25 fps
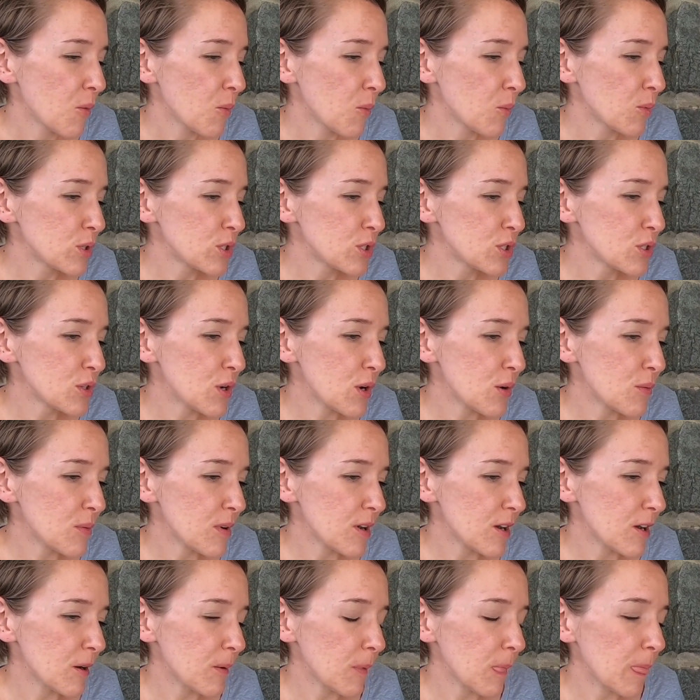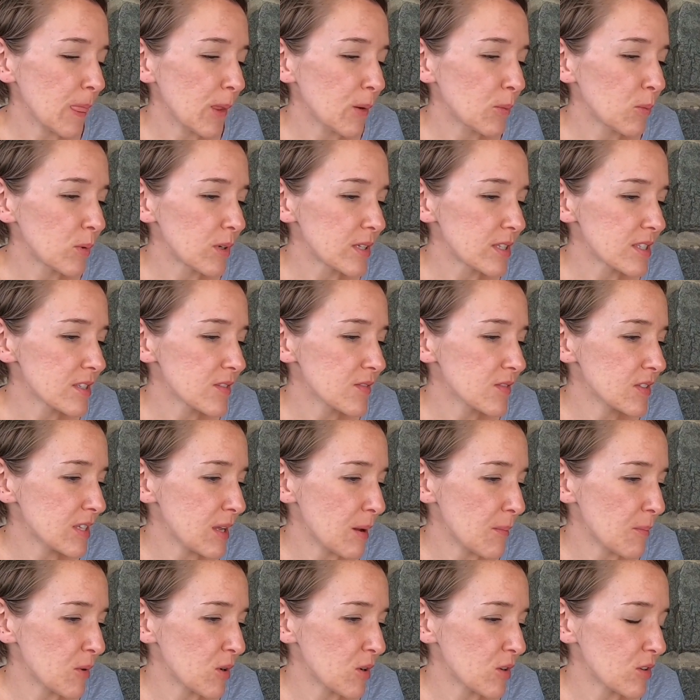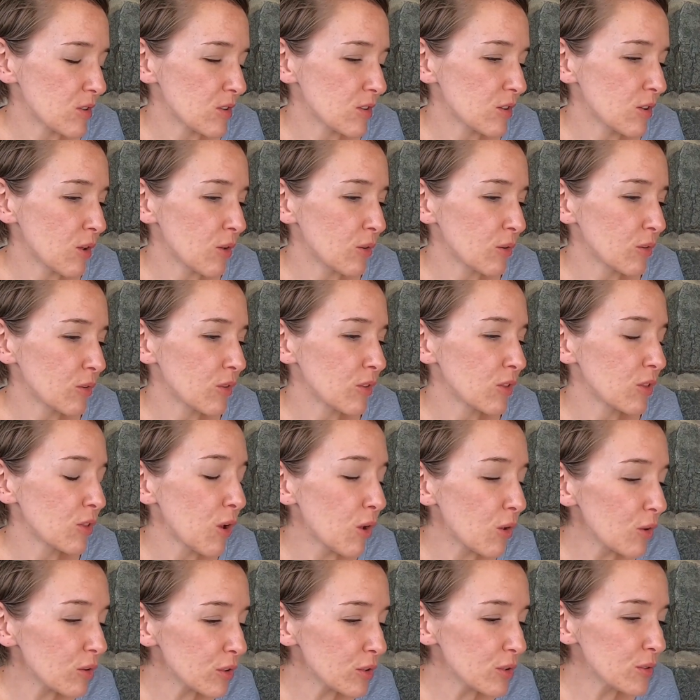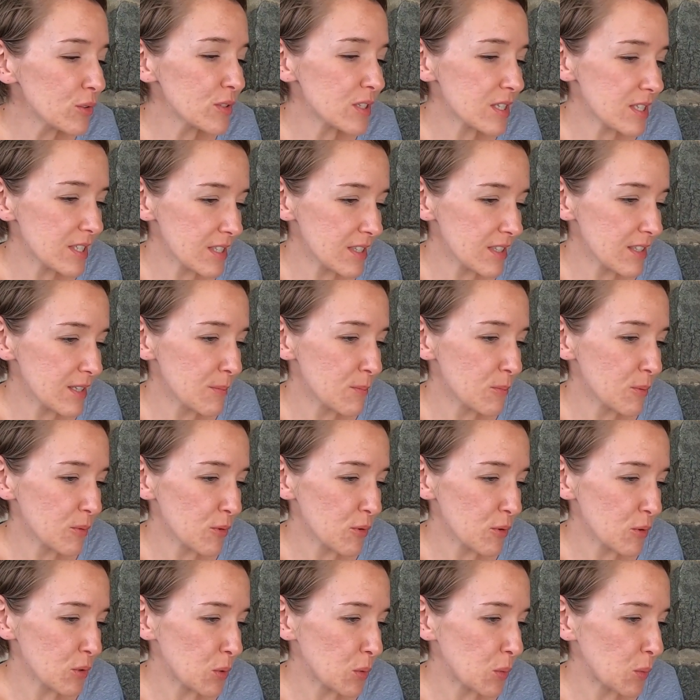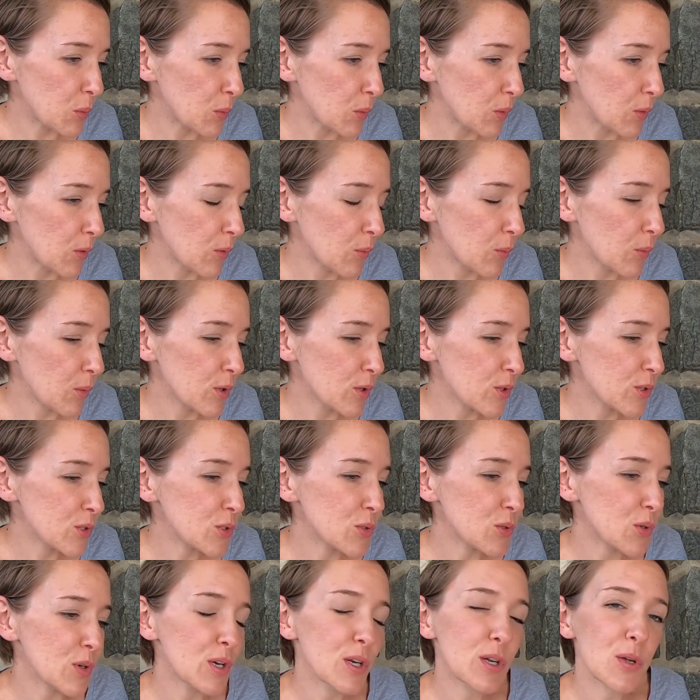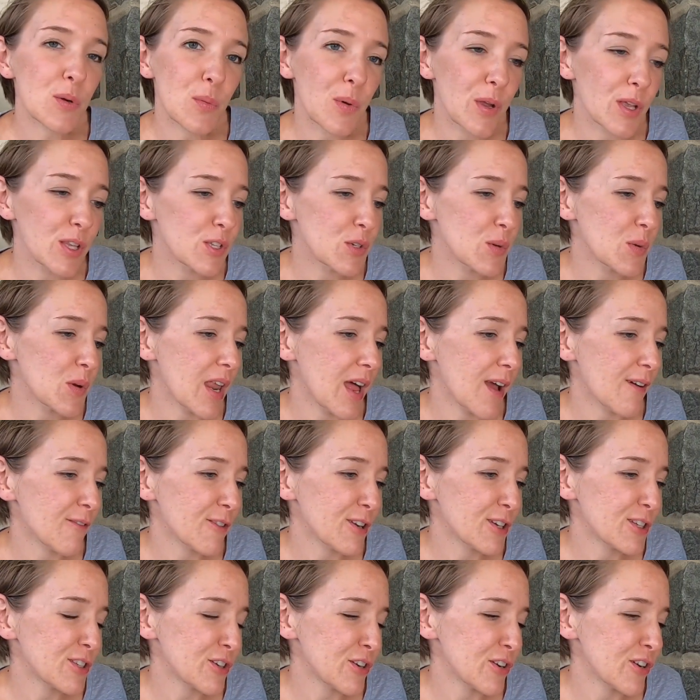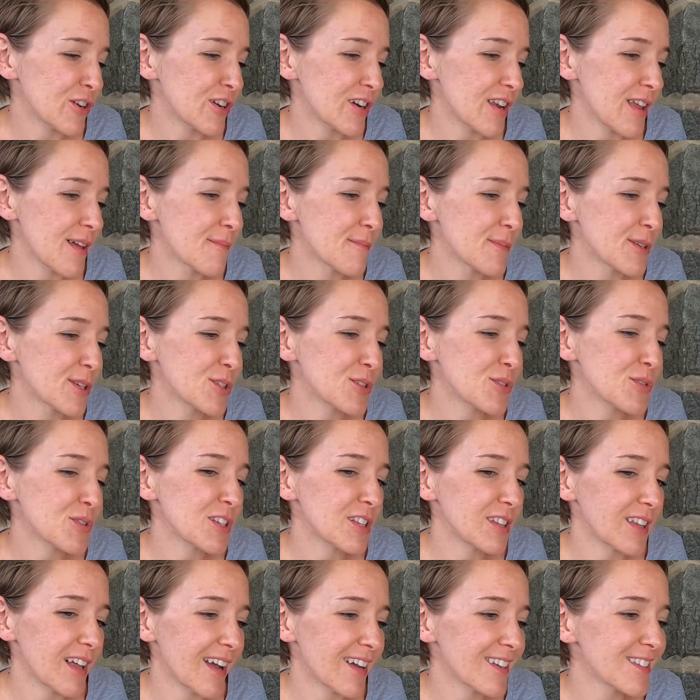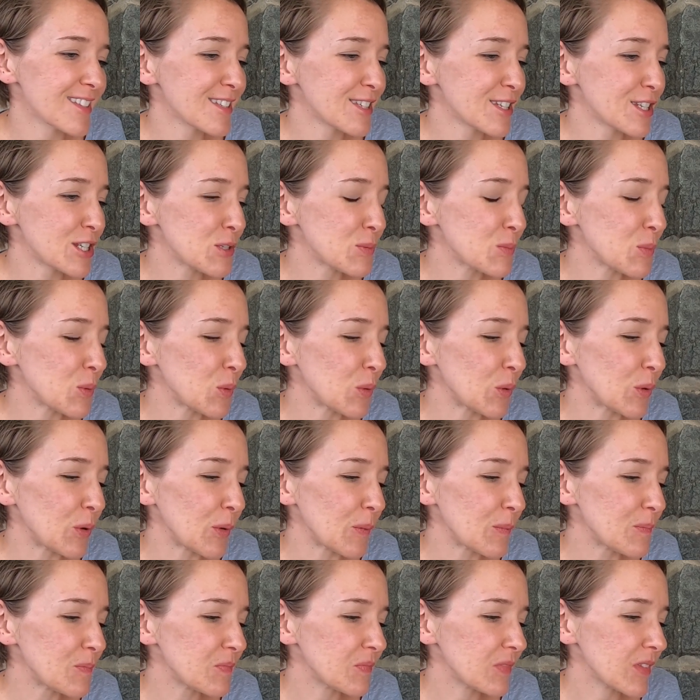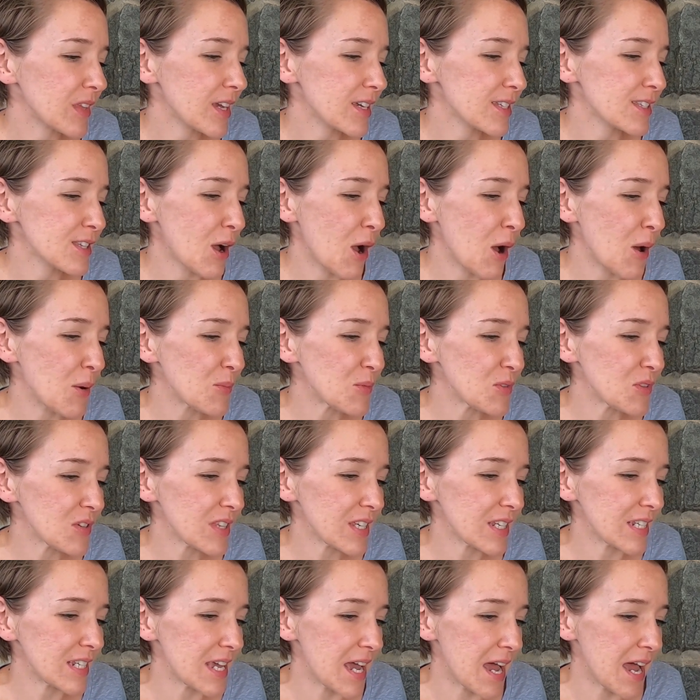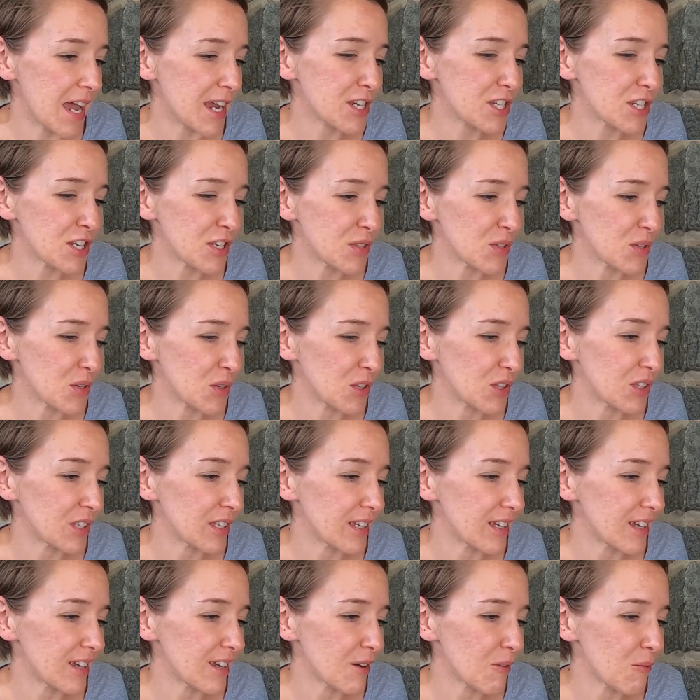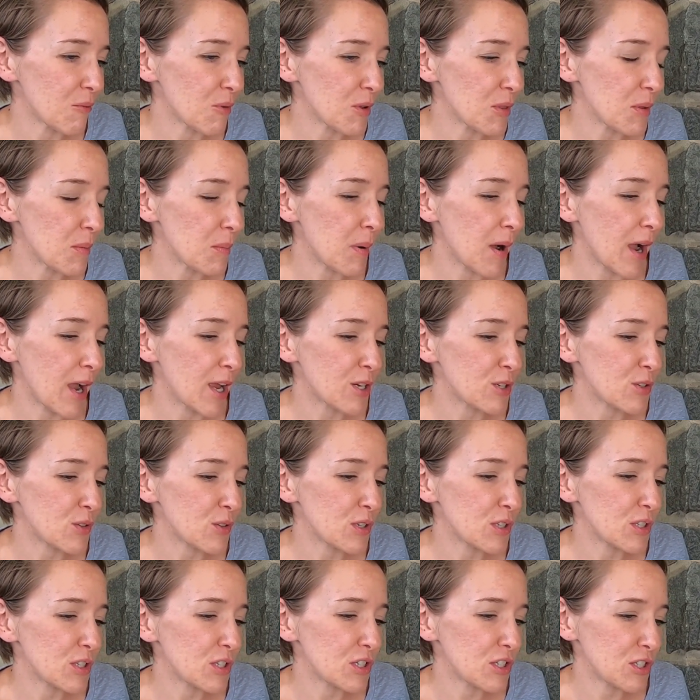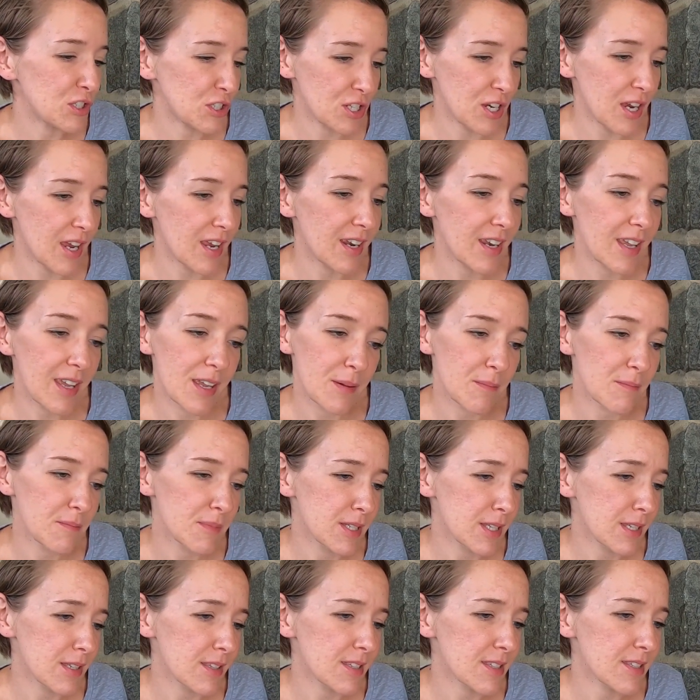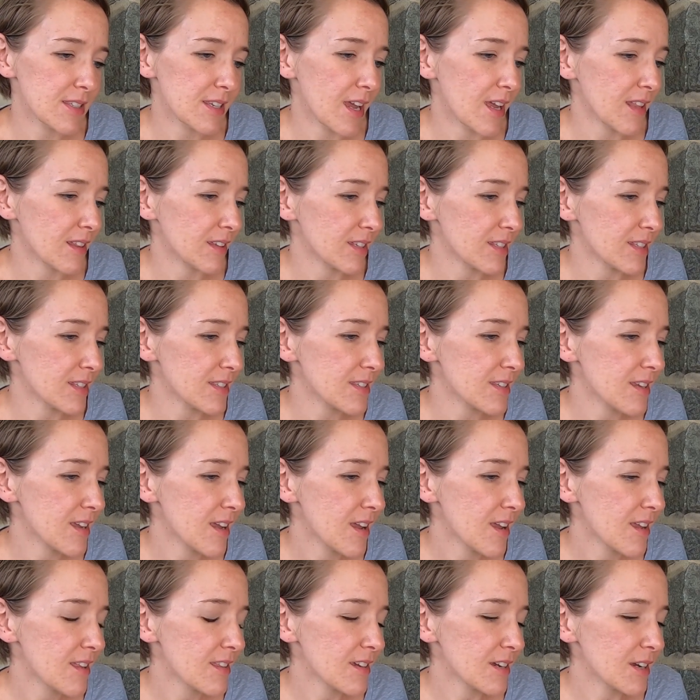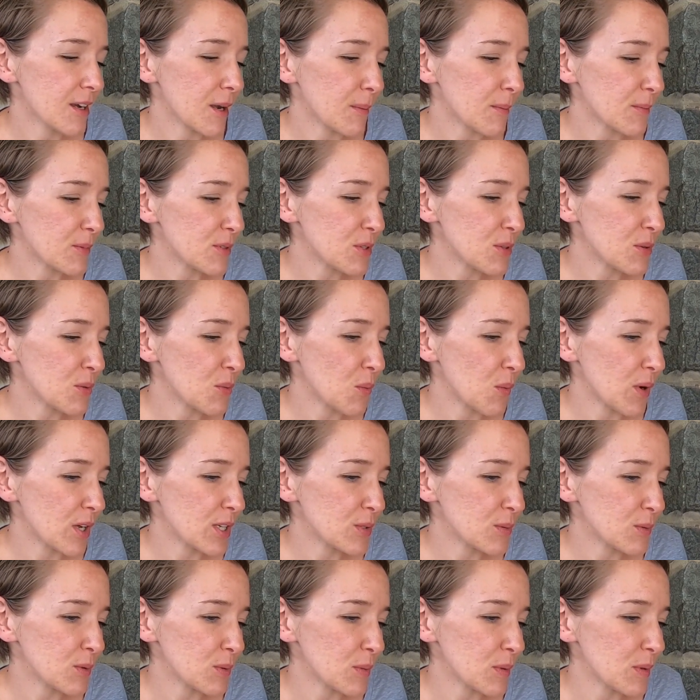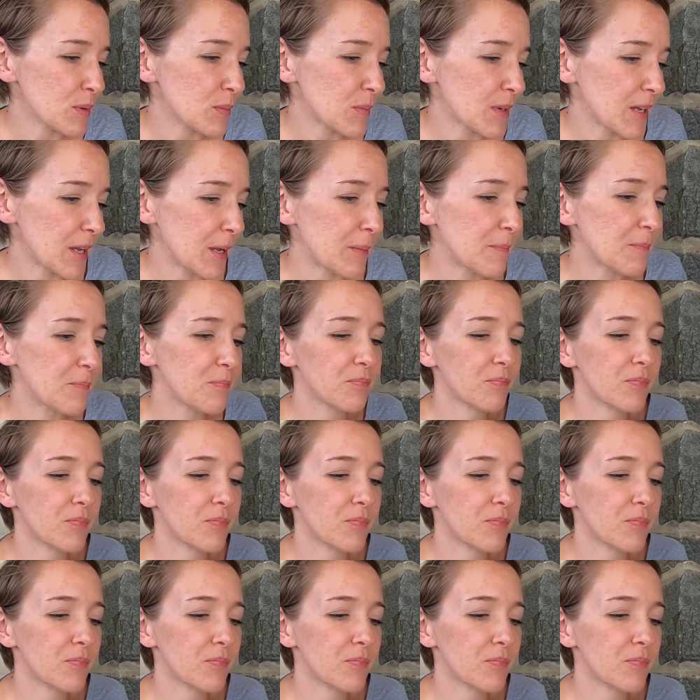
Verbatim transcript: Would you go where the winds of summer lull, lull you to sleep with their cool, where a story awaits you at every turn and mystery lies in each pool? As onward they dash in their glee, where the pine trees chant hymn to the silence, then come to the westward with me.